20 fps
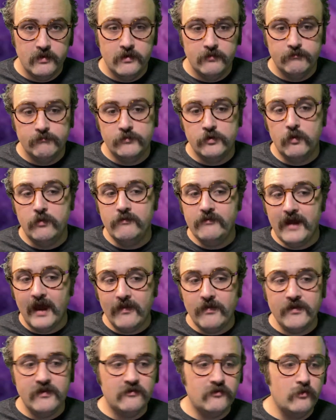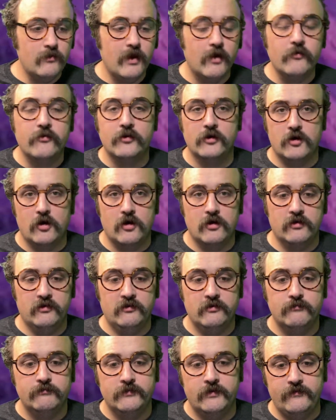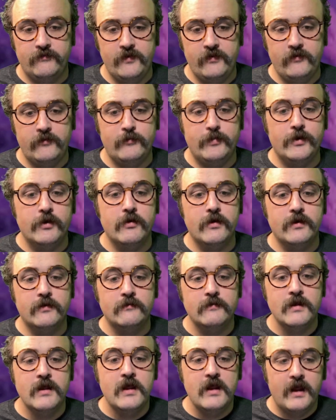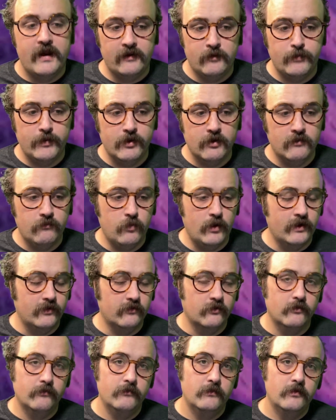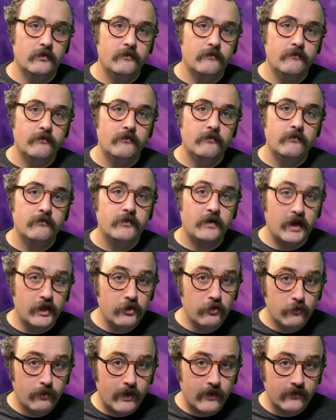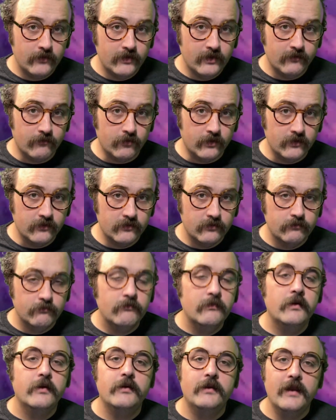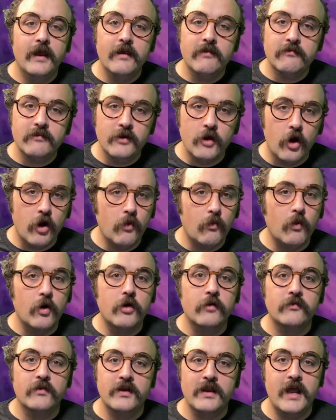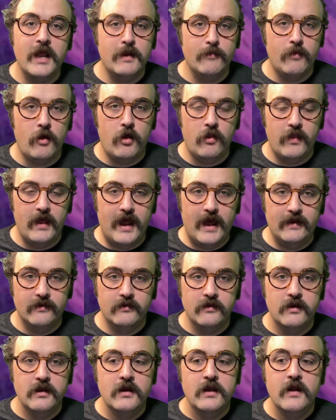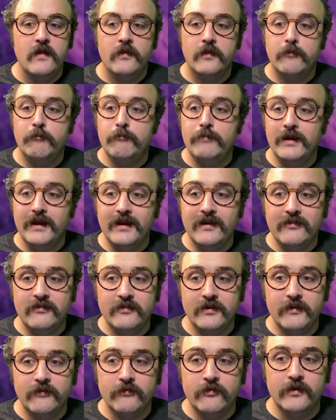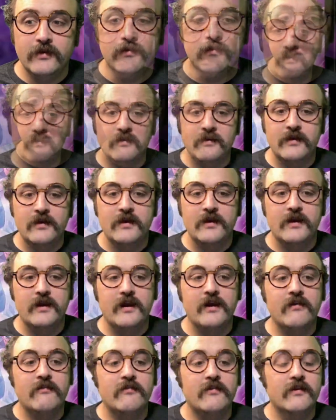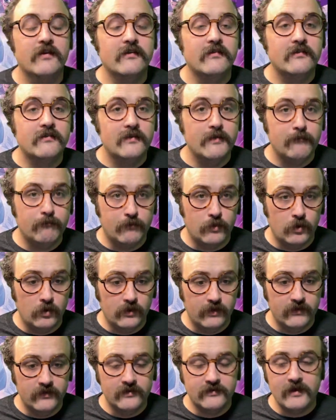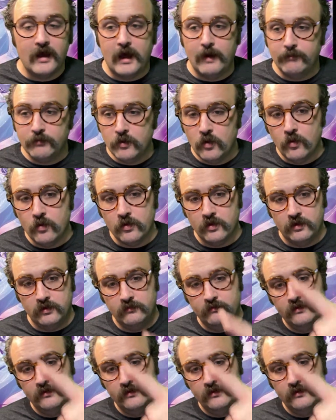So we've got these 2 Elsa cards, the Fifth Spirit and Spirit of Winter. Can you spot the difference? Yes, the artwork, the name, all that. The biggest difference is this symbol in the top corner.